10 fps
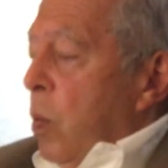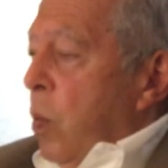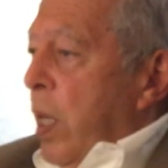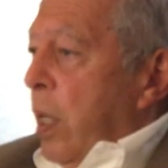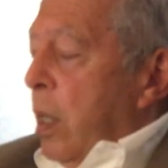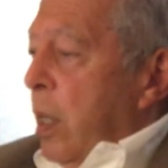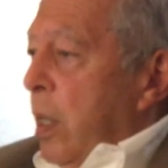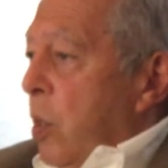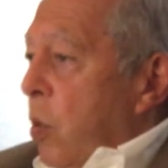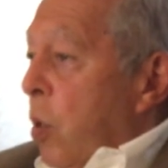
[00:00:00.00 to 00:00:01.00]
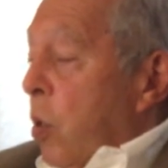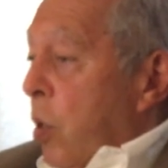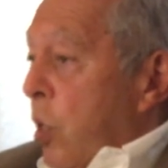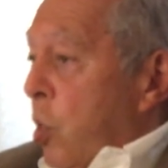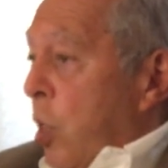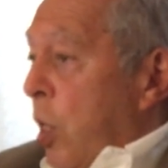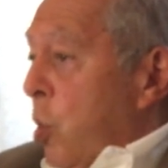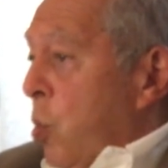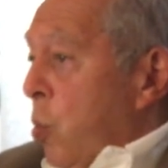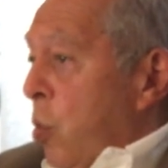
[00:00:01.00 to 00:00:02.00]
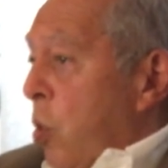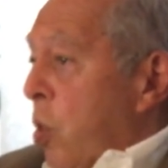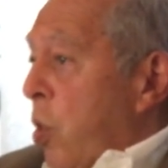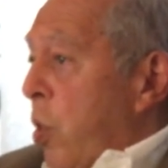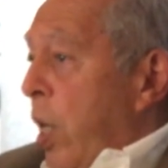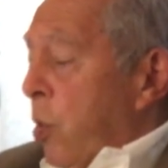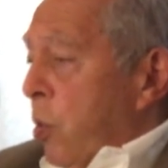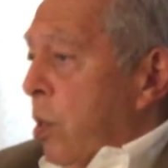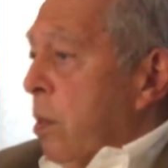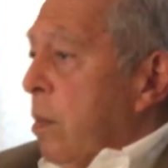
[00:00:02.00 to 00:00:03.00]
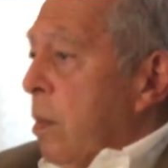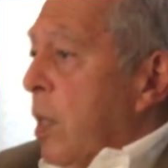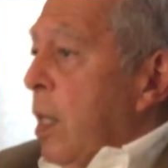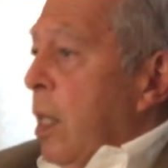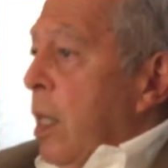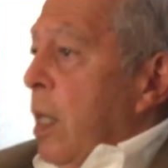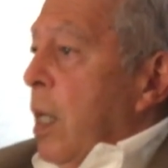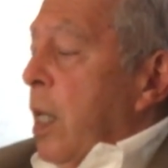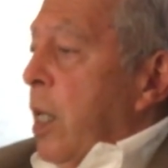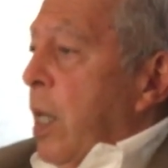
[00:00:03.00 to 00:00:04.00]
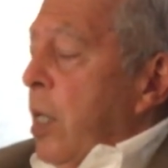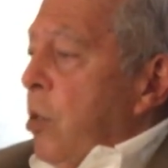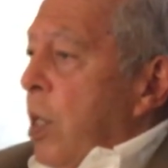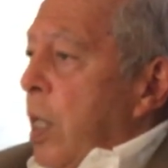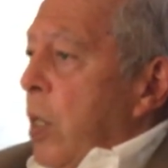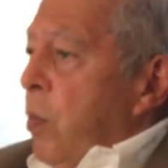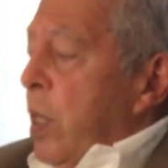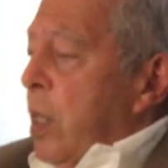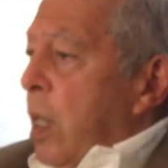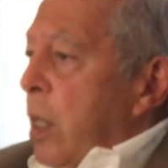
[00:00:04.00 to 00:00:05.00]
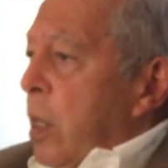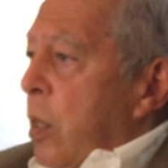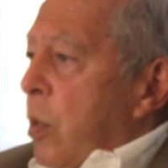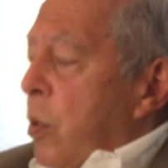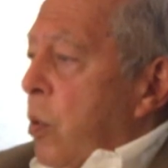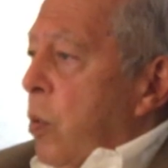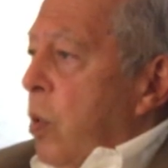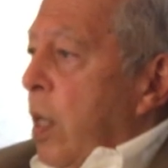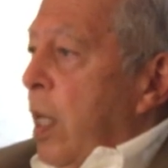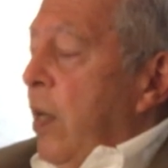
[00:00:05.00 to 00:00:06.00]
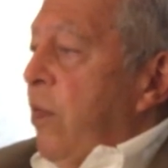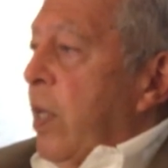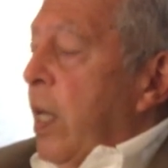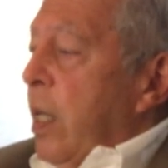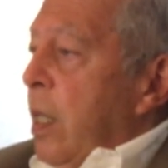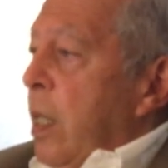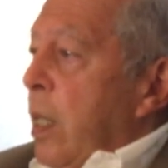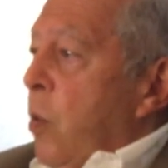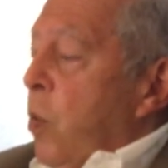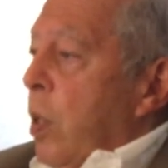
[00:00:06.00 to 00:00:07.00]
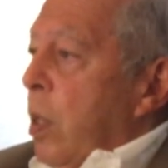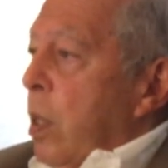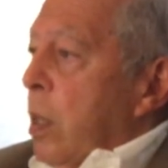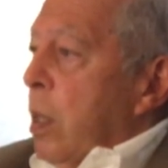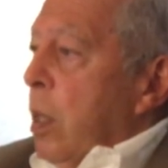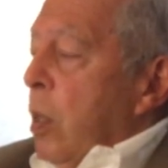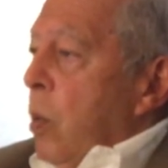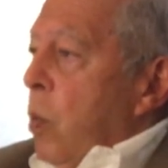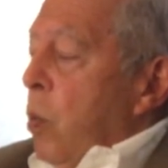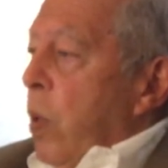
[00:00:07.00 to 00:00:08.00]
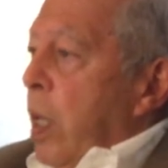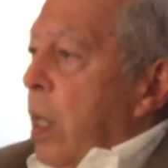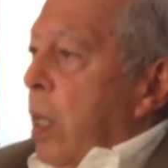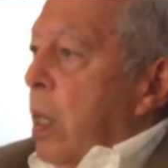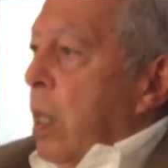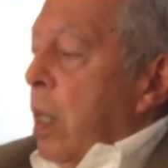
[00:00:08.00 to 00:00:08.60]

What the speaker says: were either no longer in charge or no longer around. And gradually, we started to live again in a world where